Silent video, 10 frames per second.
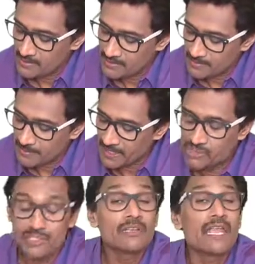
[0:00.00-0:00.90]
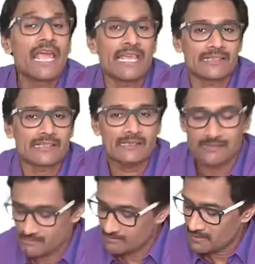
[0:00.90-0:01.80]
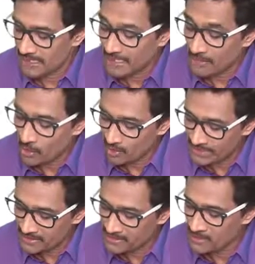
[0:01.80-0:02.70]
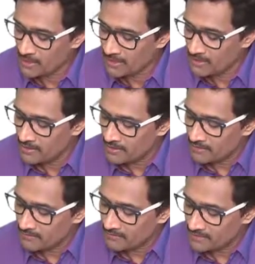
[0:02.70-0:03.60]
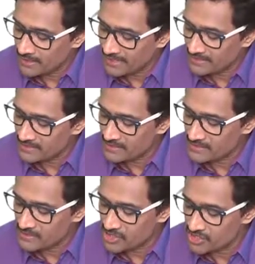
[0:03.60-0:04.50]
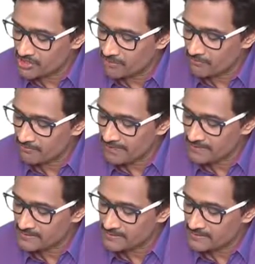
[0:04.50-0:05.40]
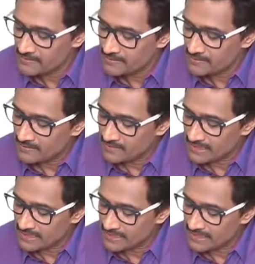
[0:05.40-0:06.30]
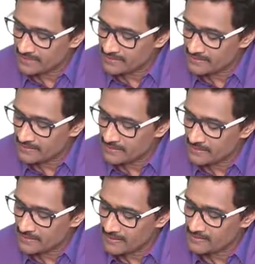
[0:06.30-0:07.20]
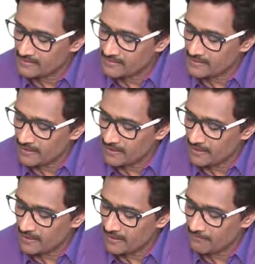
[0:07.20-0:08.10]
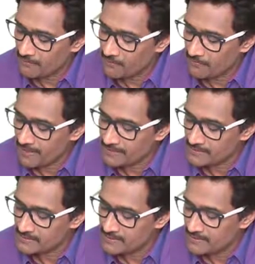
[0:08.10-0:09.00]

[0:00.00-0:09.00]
special S, elongated one, we write it as g of x dx is f of x.